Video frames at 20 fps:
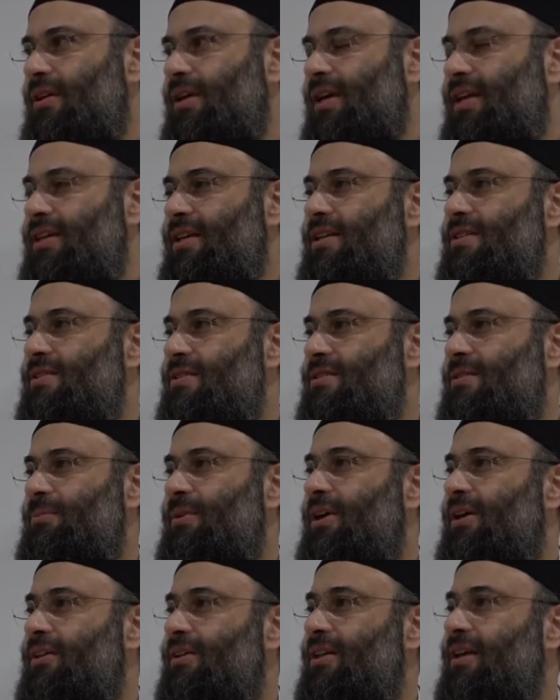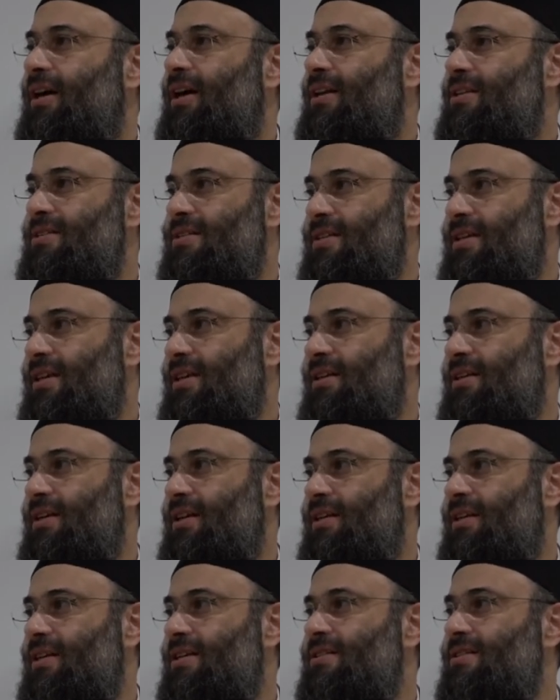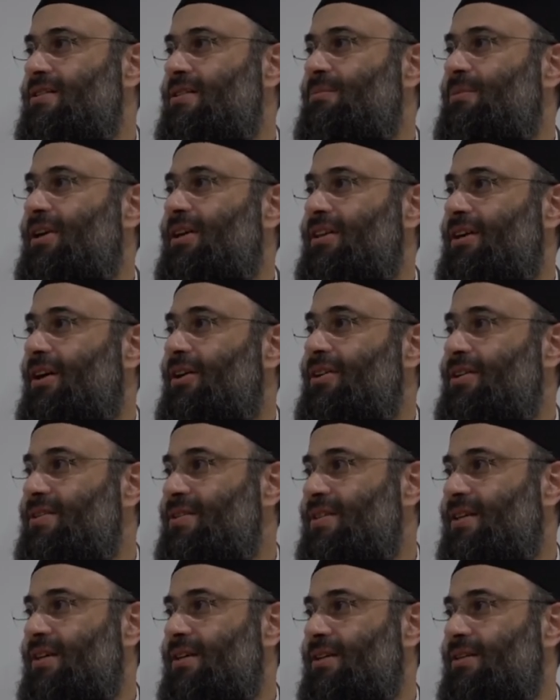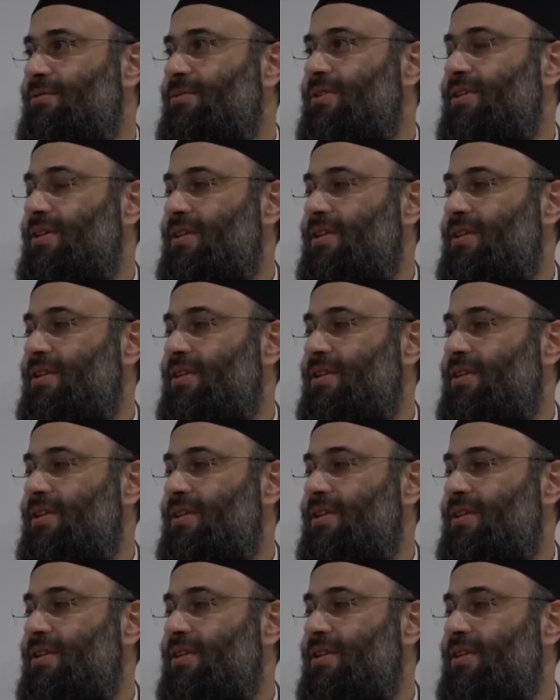He tells us about the unseen. He tells us about ourselves.